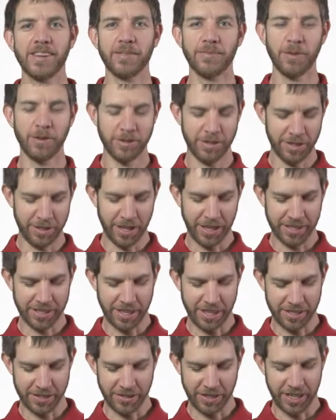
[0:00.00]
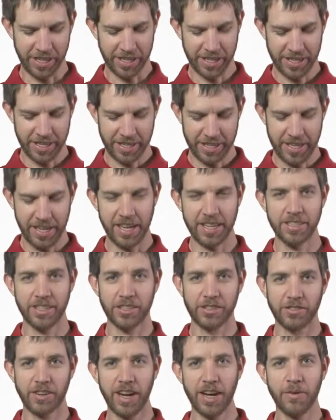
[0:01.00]
of motion accessory is a
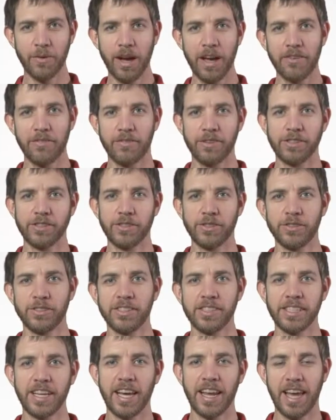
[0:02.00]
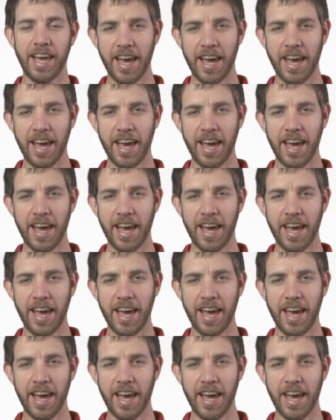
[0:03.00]
great way for students to get